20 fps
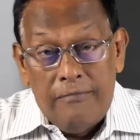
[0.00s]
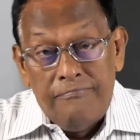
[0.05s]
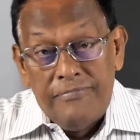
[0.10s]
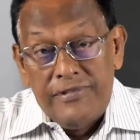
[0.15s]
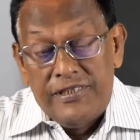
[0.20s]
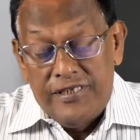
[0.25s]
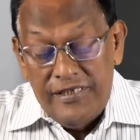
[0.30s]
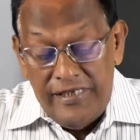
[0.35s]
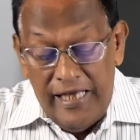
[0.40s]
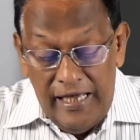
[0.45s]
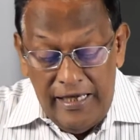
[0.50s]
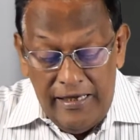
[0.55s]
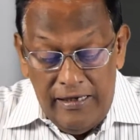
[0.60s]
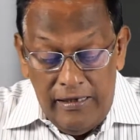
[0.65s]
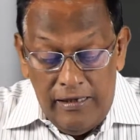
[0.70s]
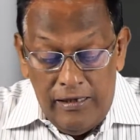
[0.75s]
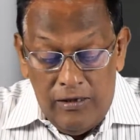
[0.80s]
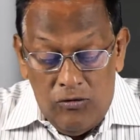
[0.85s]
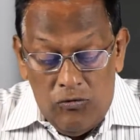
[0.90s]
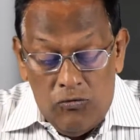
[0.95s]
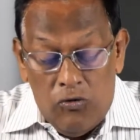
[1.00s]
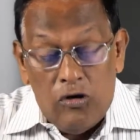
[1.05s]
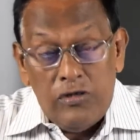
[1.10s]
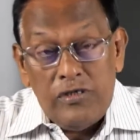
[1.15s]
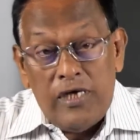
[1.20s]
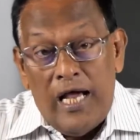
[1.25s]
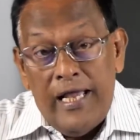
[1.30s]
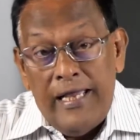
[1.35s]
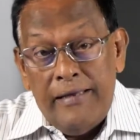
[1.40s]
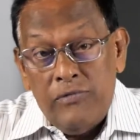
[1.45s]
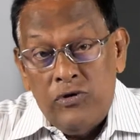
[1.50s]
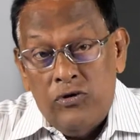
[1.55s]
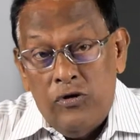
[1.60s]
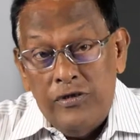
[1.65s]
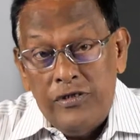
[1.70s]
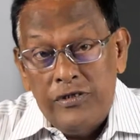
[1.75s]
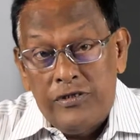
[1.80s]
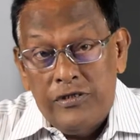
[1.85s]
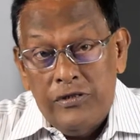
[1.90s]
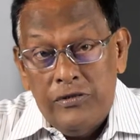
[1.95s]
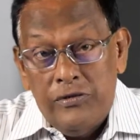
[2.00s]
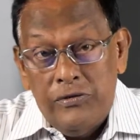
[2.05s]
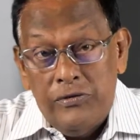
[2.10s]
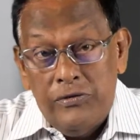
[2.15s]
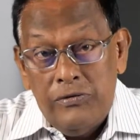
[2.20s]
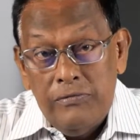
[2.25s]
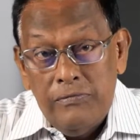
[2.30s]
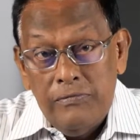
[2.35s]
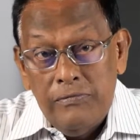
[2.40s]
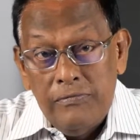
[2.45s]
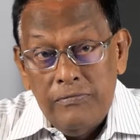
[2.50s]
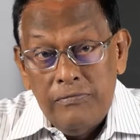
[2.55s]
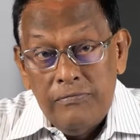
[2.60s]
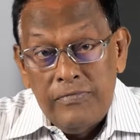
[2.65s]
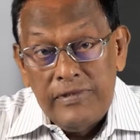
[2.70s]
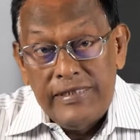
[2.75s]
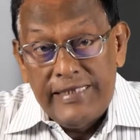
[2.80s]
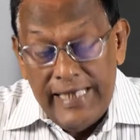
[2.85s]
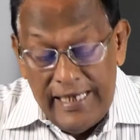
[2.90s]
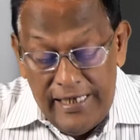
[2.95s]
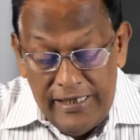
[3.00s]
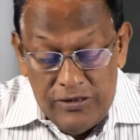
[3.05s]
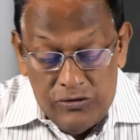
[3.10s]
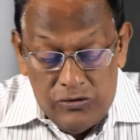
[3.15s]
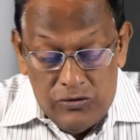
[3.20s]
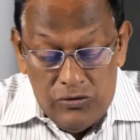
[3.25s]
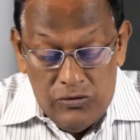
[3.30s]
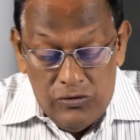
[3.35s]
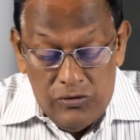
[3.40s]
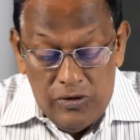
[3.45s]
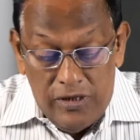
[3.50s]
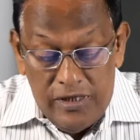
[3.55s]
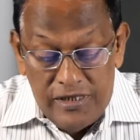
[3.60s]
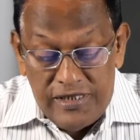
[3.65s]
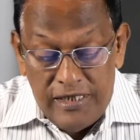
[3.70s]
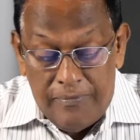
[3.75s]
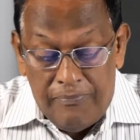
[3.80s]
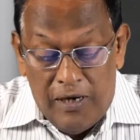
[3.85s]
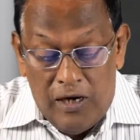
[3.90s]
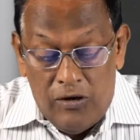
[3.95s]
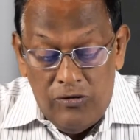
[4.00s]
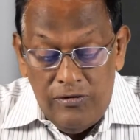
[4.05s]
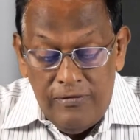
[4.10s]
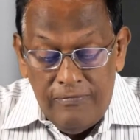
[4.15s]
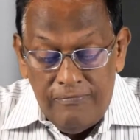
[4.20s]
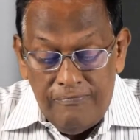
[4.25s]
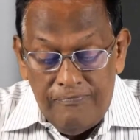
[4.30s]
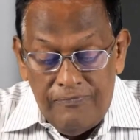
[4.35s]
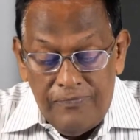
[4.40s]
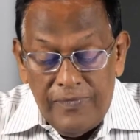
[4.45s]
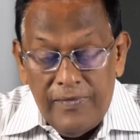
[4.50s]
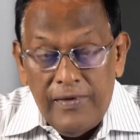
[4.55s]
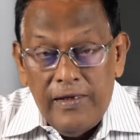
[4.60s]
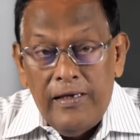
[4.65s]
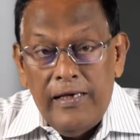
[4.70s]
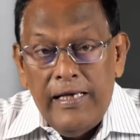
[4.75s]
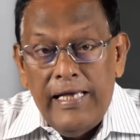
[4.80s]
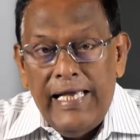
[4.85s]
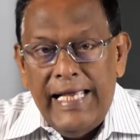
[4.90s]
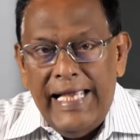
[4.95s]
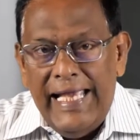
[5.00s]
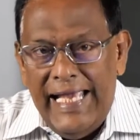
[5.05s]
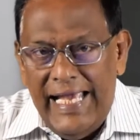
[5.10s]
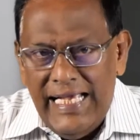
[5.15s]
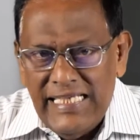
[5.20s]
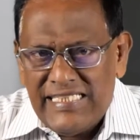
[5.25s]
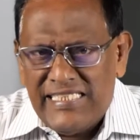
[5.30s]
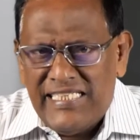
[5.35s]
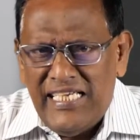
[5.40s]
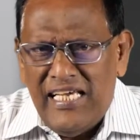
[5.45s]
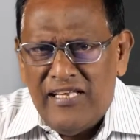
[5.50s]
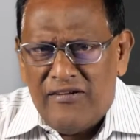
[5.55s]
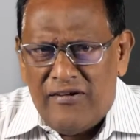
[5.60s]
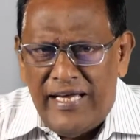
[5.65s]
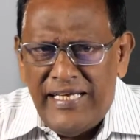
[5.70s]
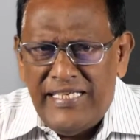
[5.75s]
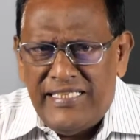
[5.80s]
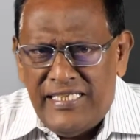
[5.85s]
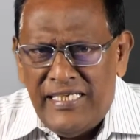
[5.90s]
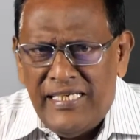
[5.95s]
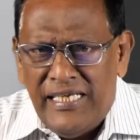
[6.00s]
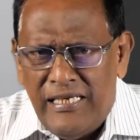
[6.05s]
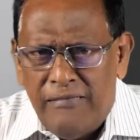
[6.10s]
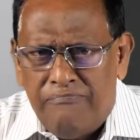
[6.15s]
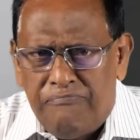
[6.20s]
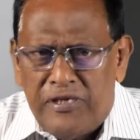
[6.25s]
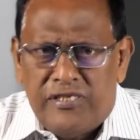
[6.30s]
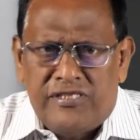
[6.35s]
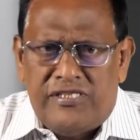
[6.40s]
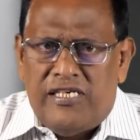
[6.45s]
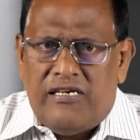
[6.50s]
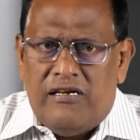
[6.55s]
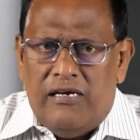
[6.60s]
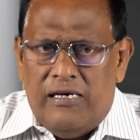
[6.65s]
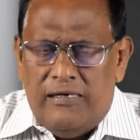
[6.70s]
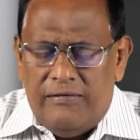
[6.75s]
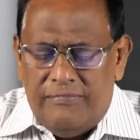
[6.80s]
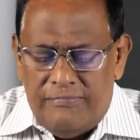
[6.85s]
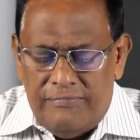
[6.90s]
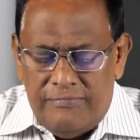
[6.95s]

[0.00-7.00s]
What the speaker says: today what I am going to tell you is about essay writing in particular.